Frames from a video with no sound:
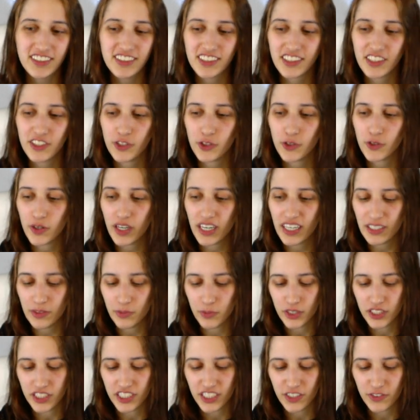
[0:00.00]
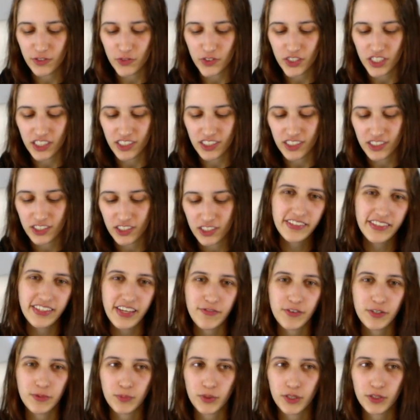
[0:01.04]
So I would give these
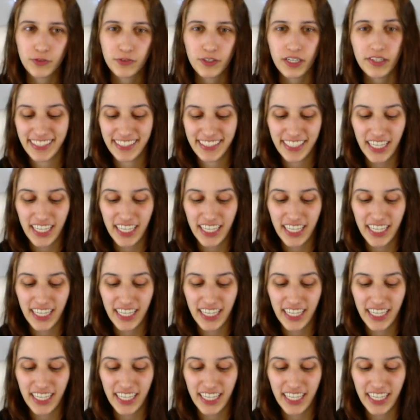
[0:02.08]
7.5.